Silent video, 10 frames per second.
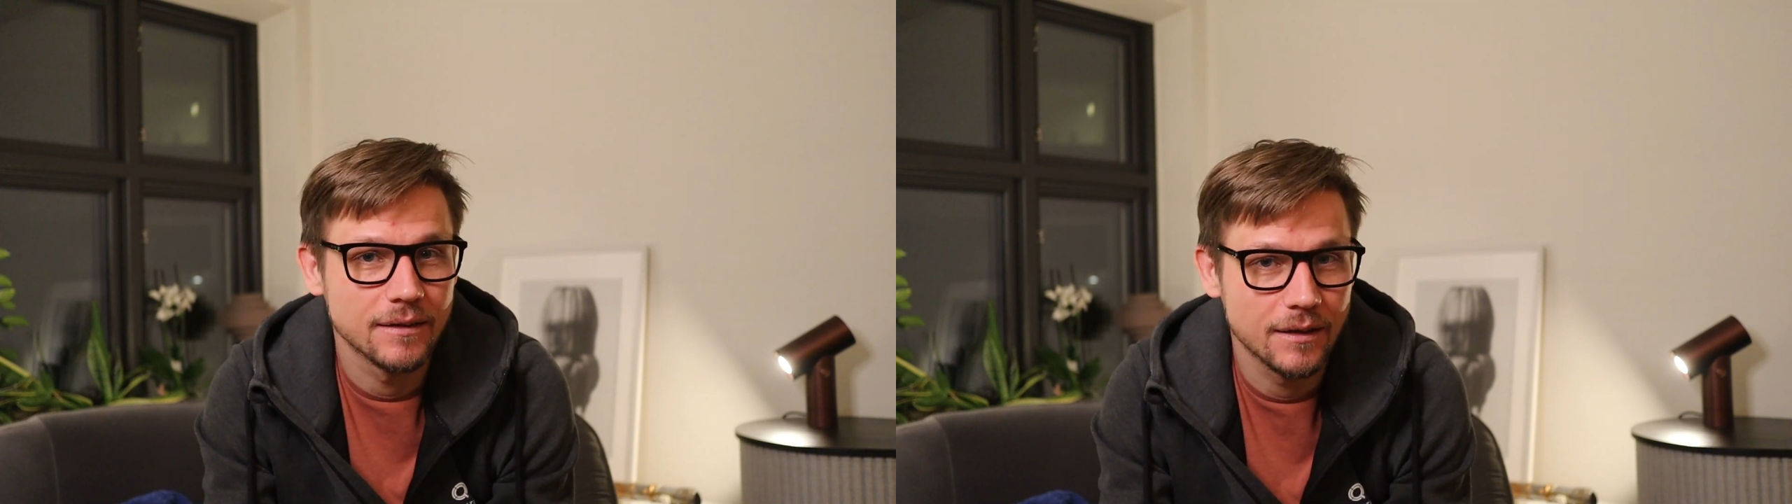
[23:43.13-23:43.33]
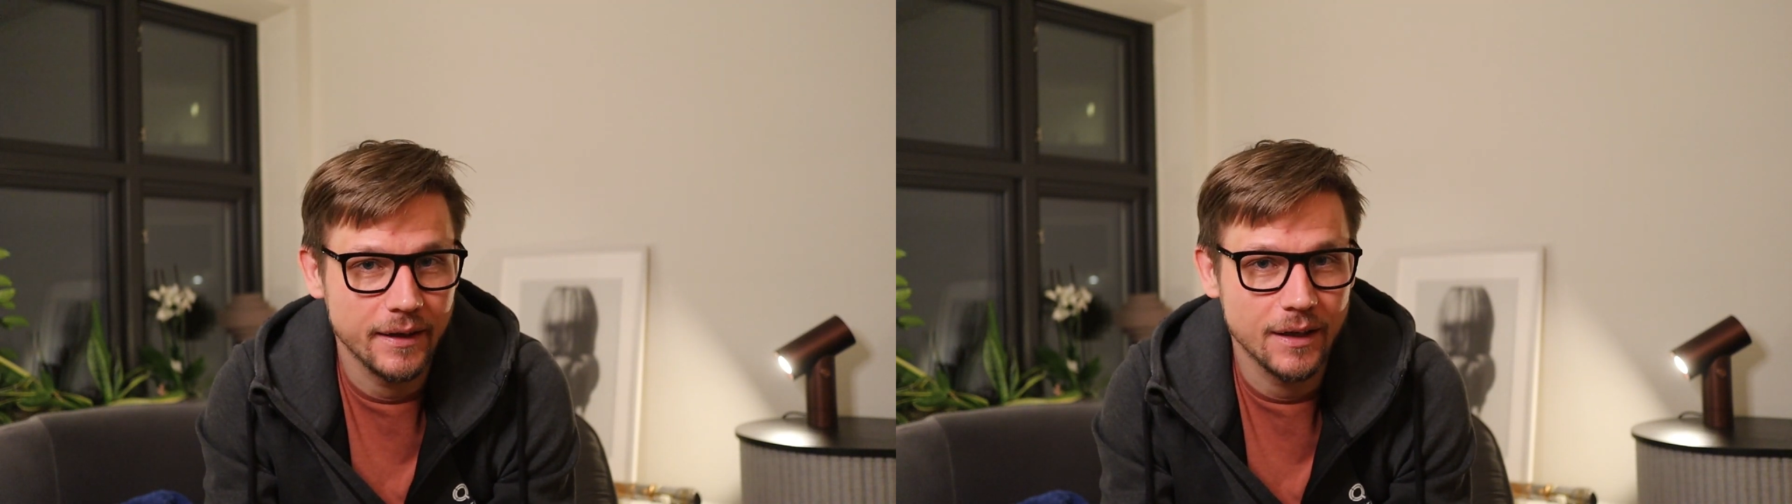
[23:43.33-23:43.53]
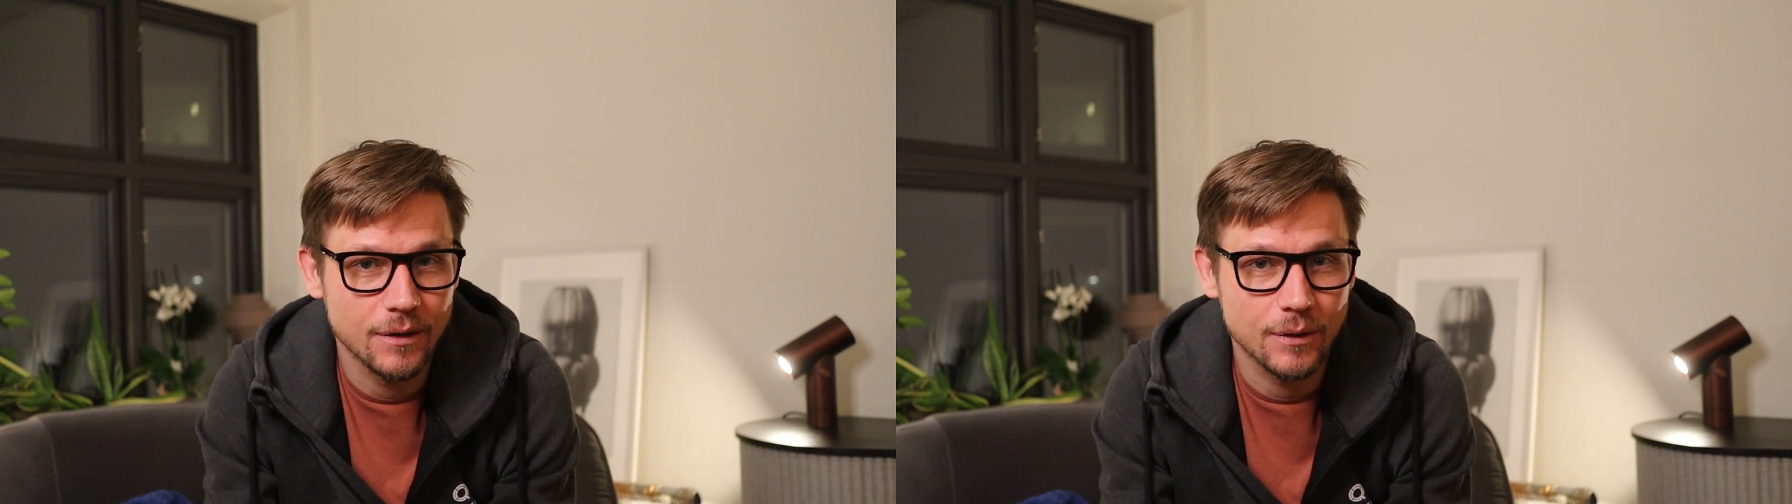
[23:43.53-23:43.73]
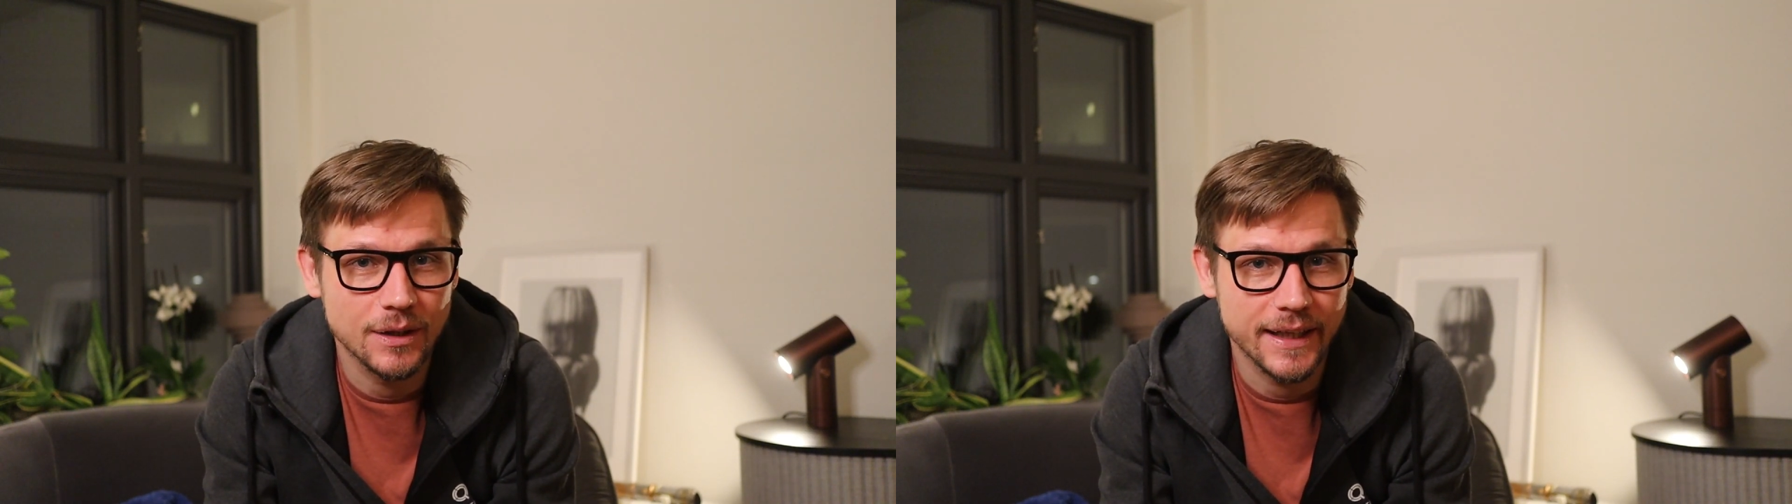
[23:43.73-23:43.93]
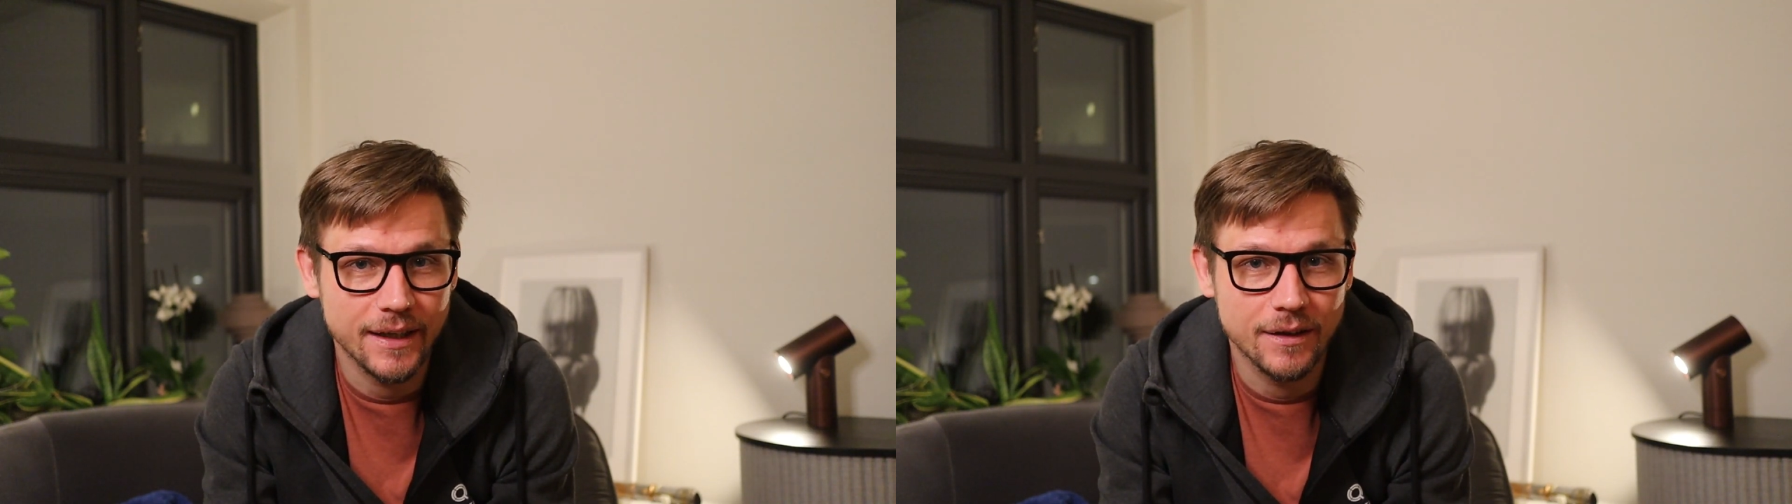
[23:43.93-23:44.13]
a year
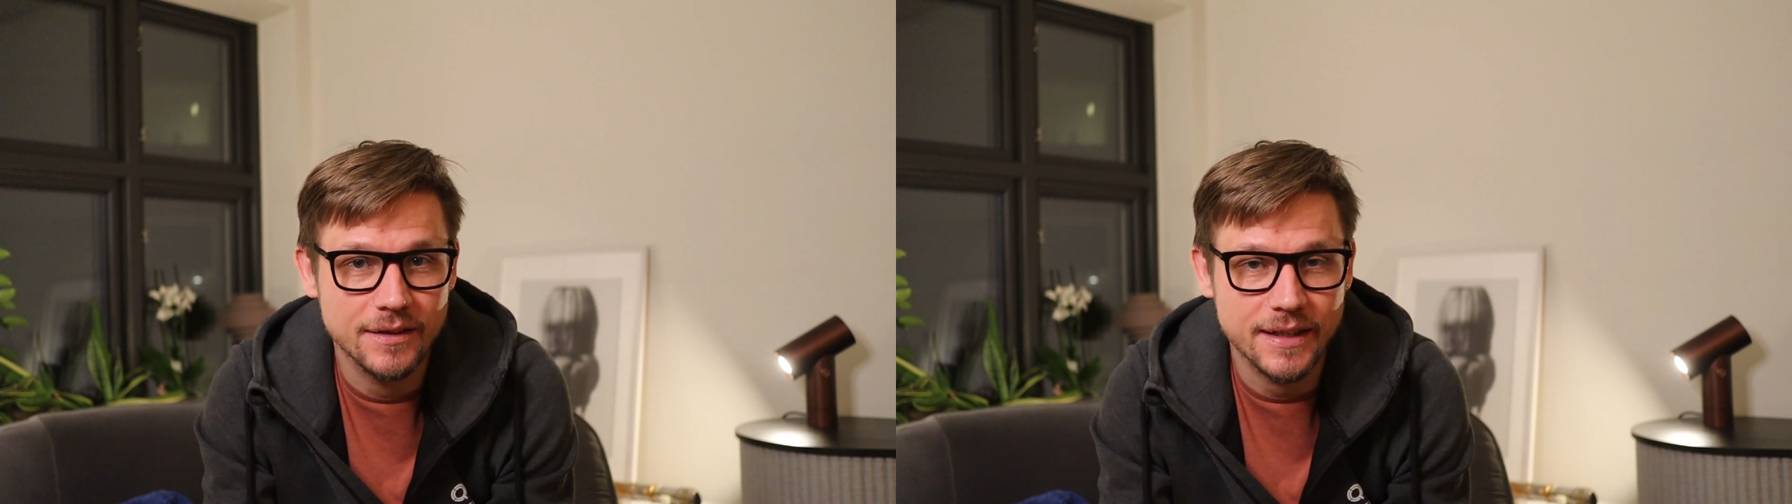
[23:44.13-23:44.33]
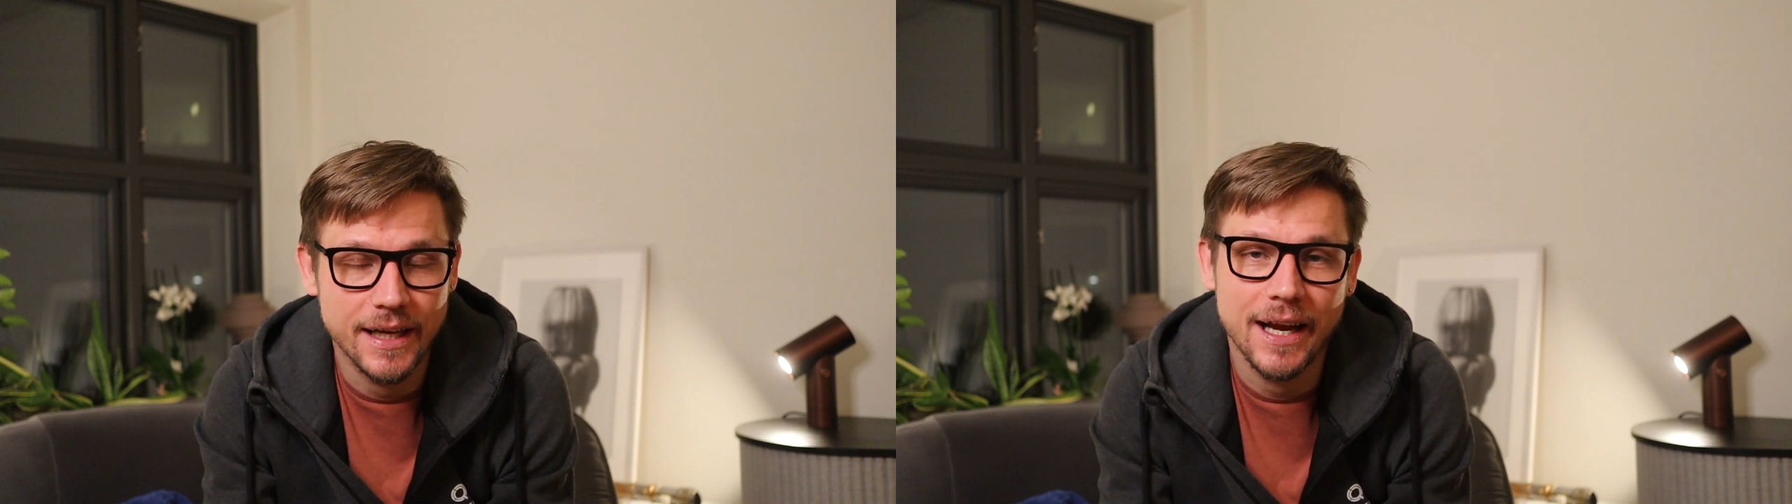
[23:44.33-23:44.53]
later say,